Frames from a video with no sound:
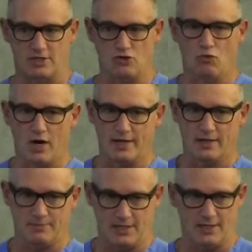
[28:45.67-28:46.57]
you wind
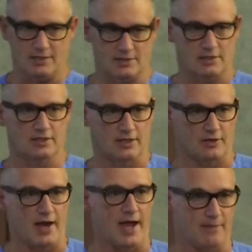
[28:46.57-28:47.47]
up needing to clear
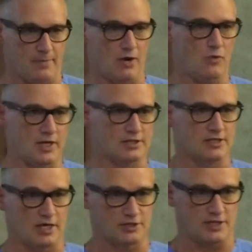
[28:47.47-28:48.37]
out by way of
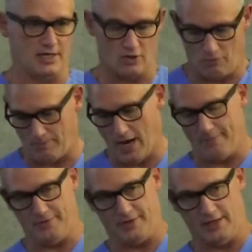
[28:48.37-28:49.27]
suctioning or
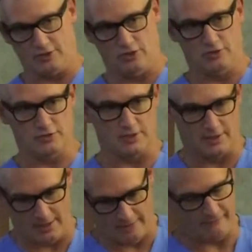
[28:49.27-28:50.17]
popping things loose and
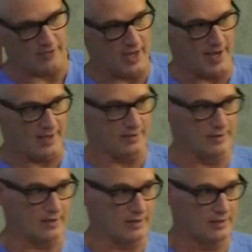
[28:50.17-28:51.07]
letting it fly out of there.